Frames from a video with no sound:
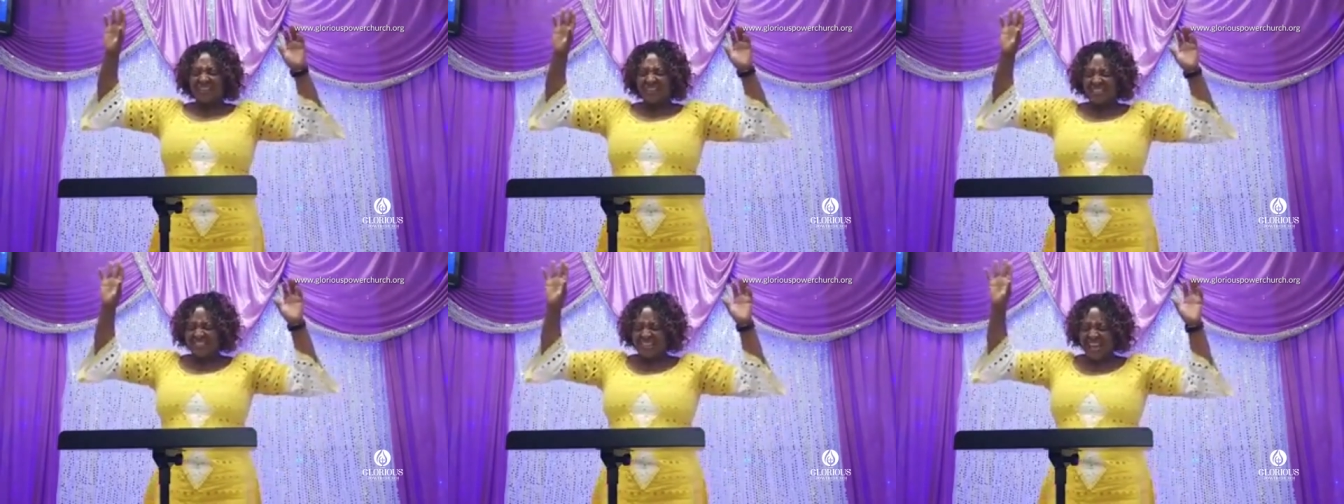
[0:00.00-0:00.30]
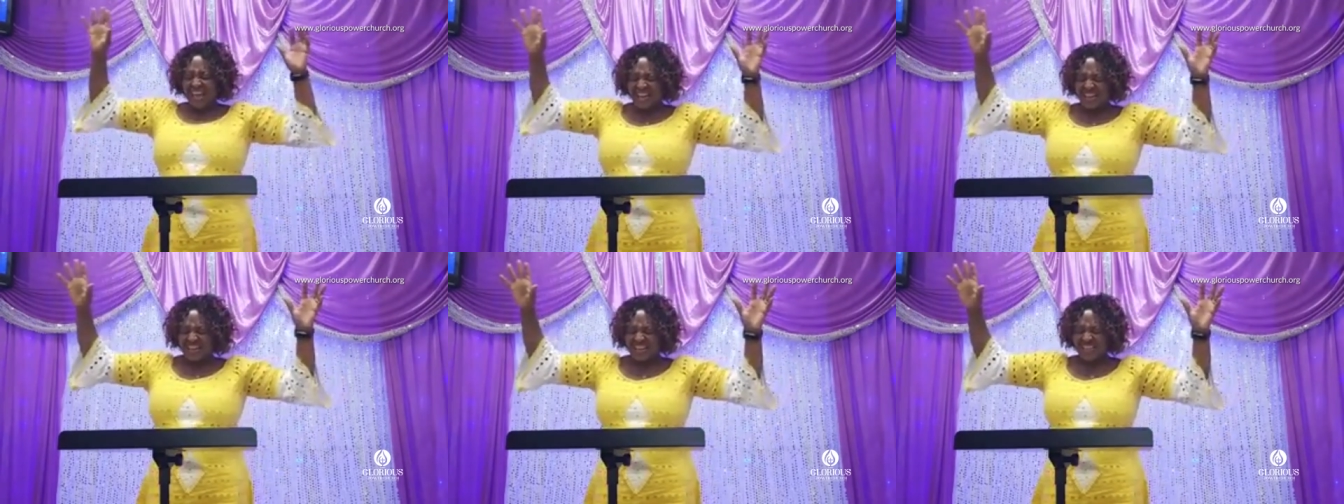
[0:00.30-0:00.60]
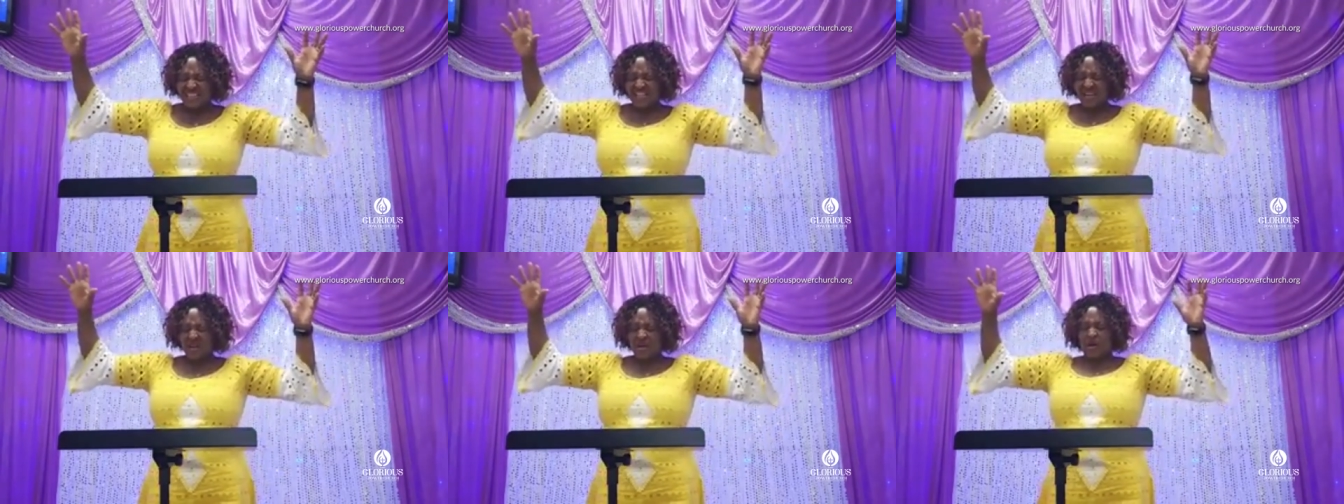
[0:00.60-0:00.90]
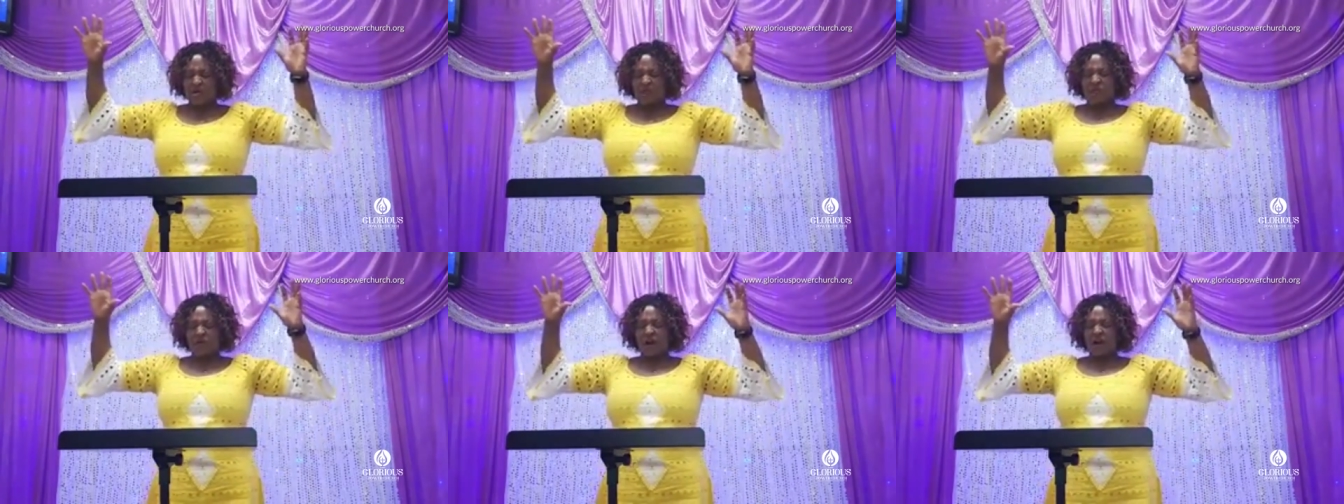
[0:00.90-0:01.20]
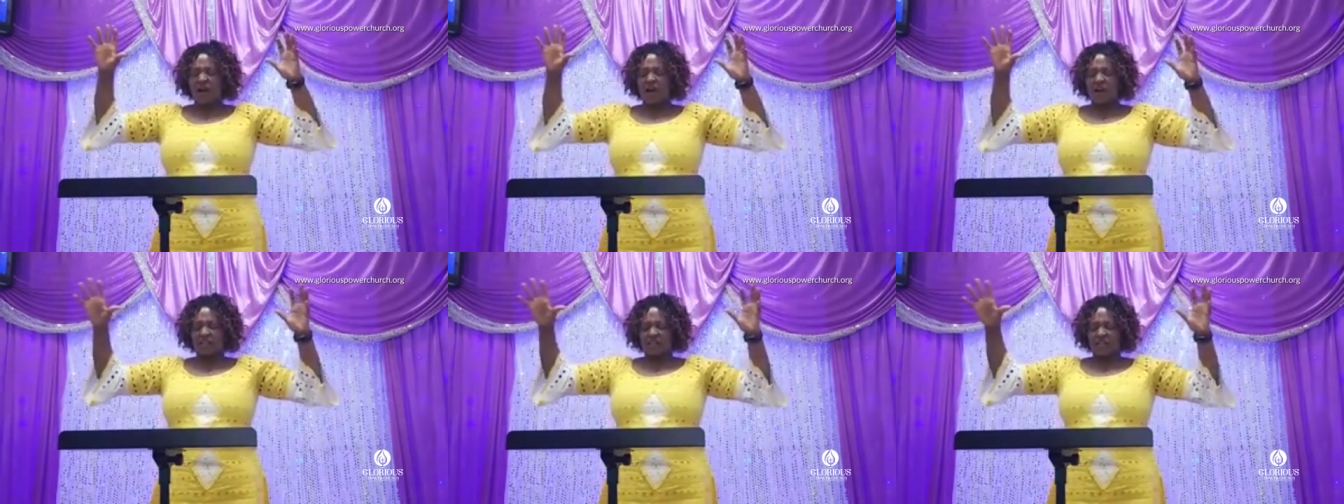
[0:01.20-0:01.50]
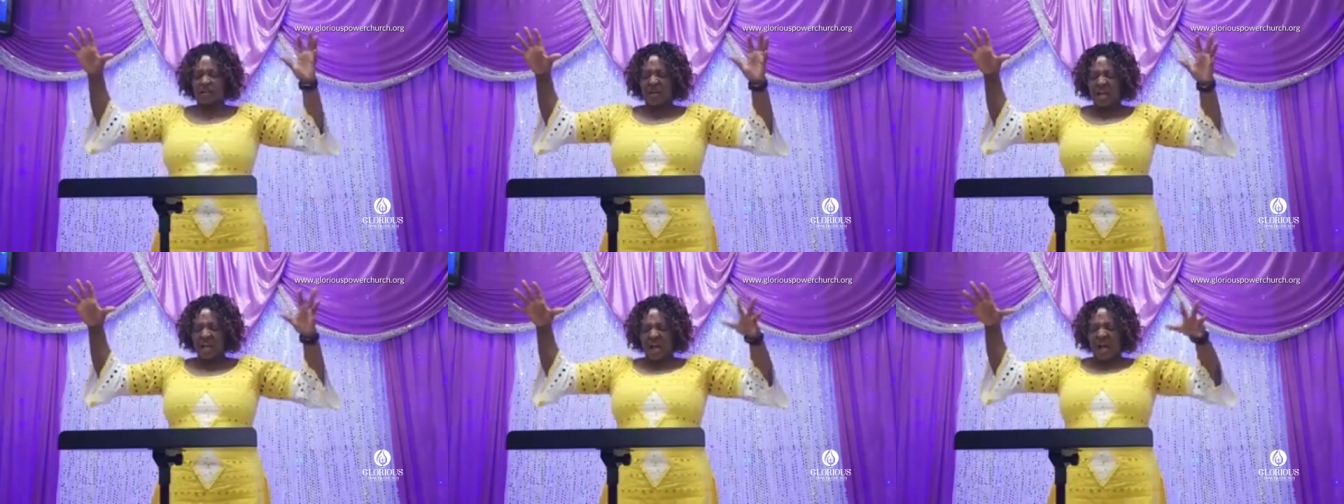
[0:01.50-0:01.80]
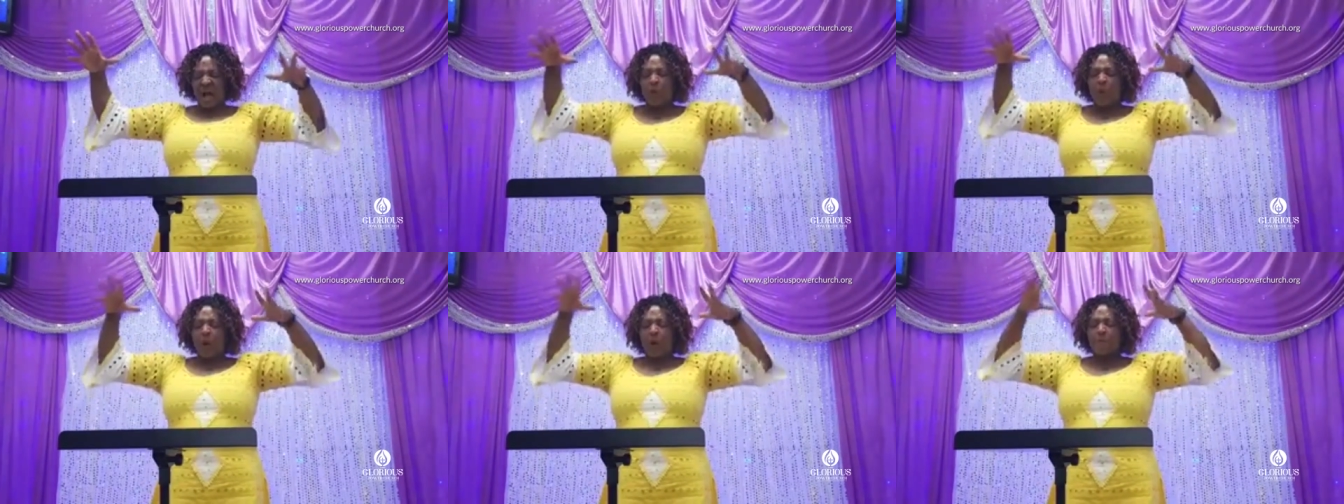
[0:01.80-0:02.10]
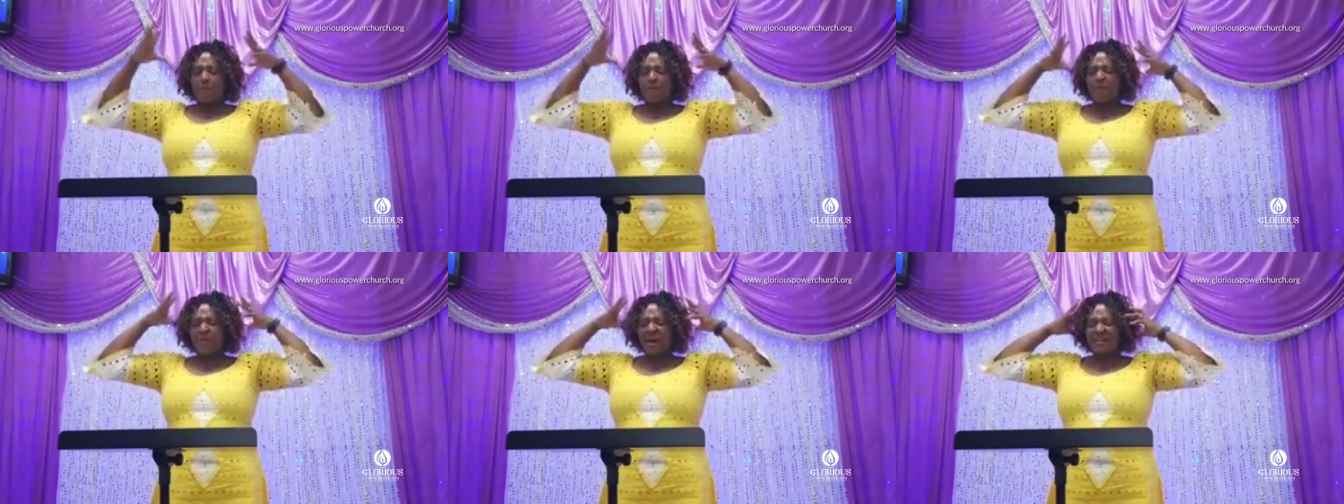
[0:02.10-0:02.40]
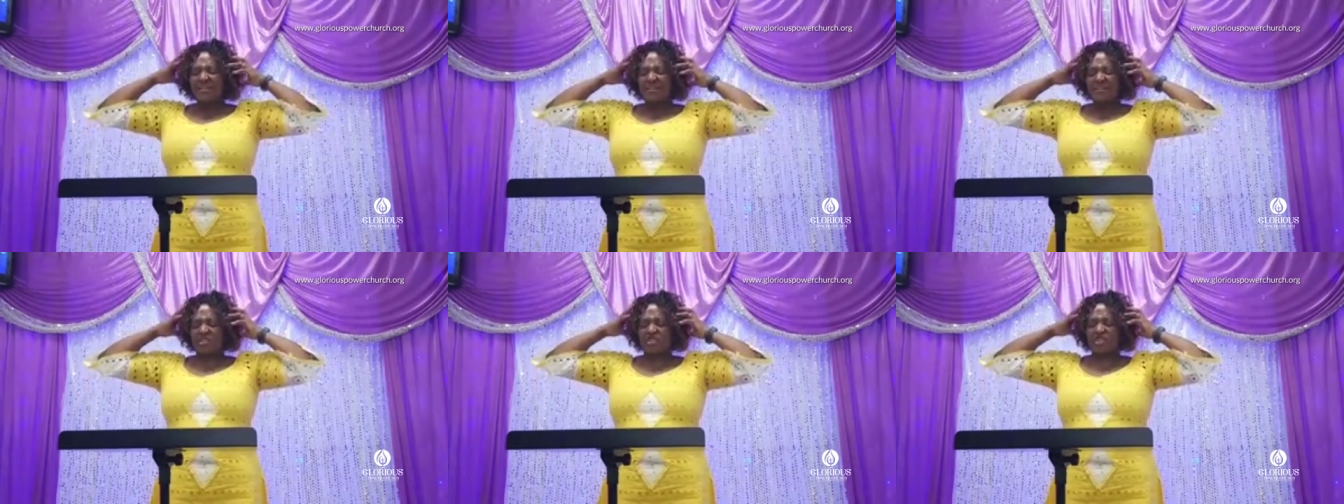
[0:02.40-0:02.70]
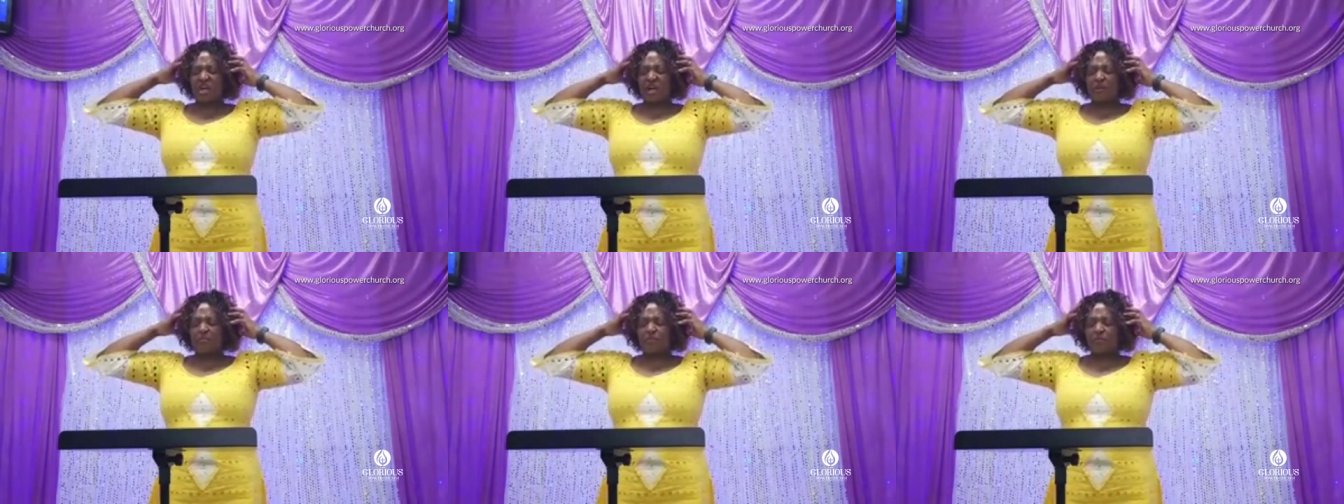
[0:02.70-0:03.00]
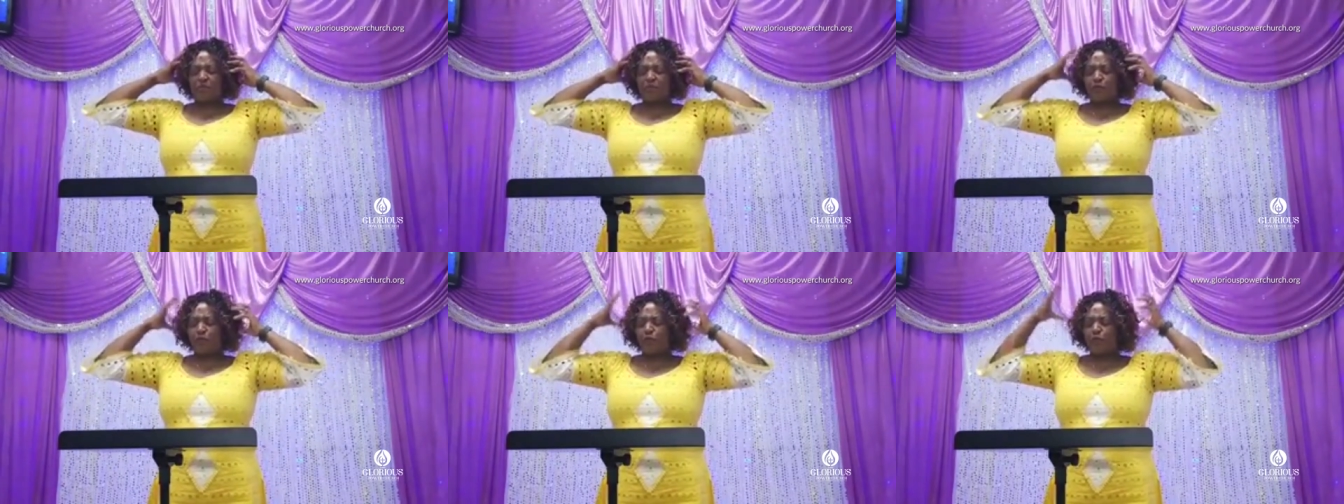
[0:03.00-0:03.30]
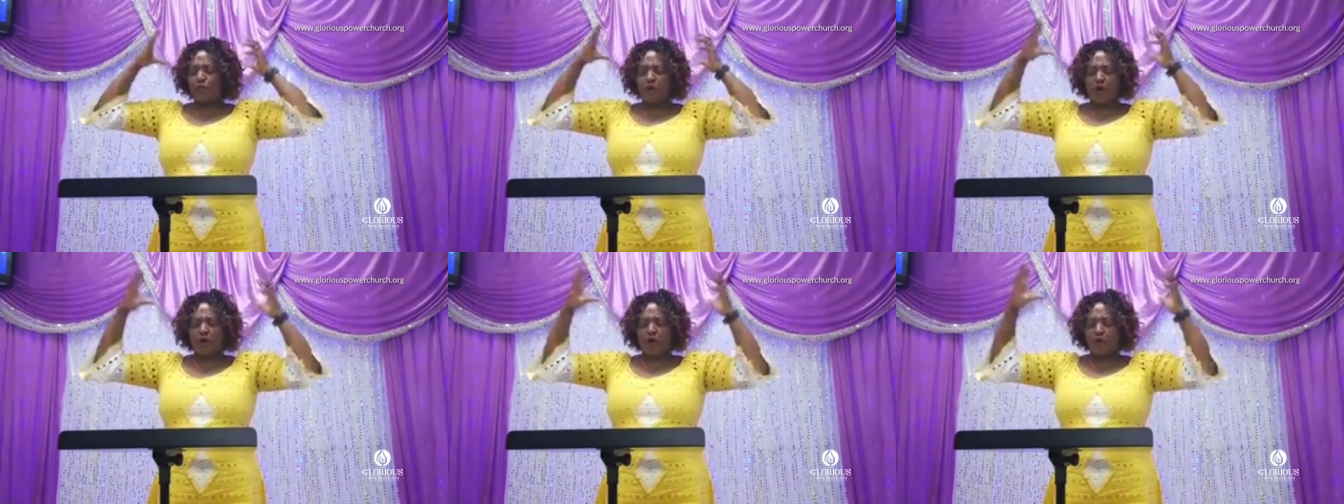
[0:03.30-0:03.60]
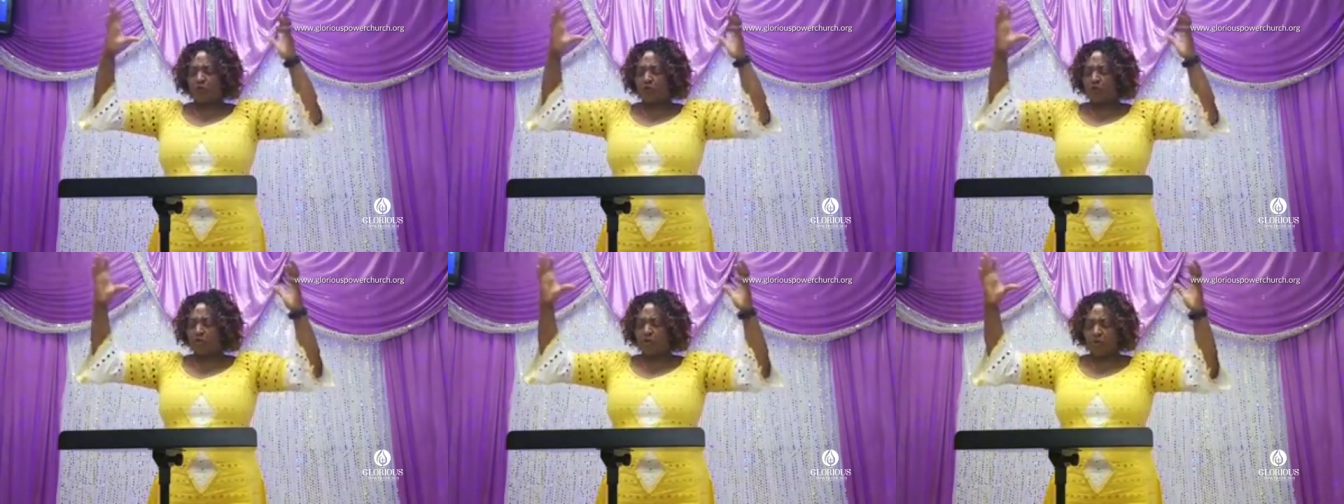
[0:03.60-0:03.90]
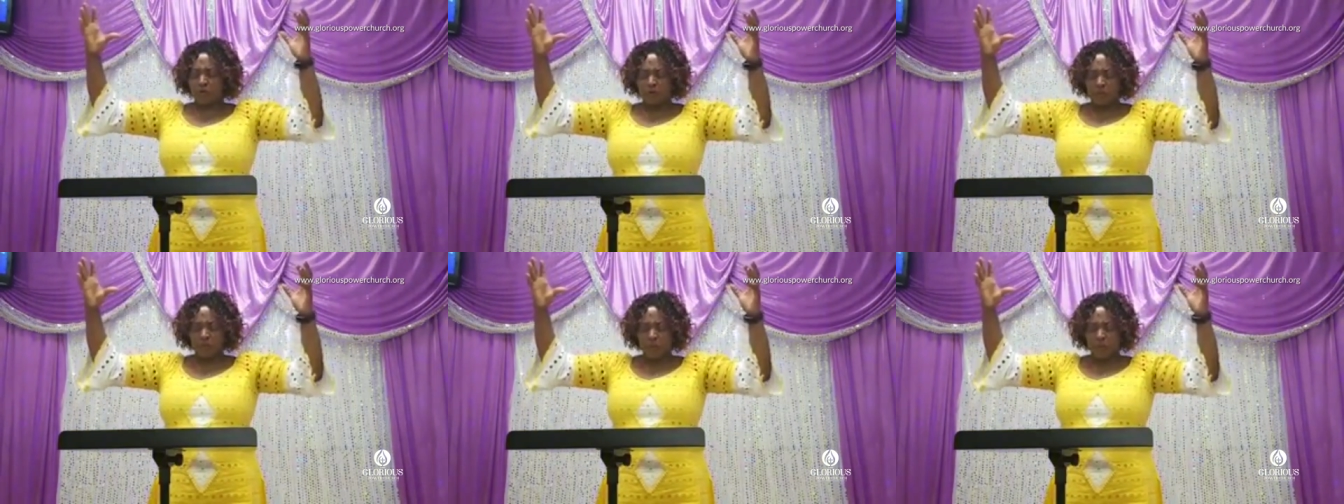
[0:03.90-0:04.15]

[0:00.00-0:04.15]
integrity of heart our minds shall be full of God.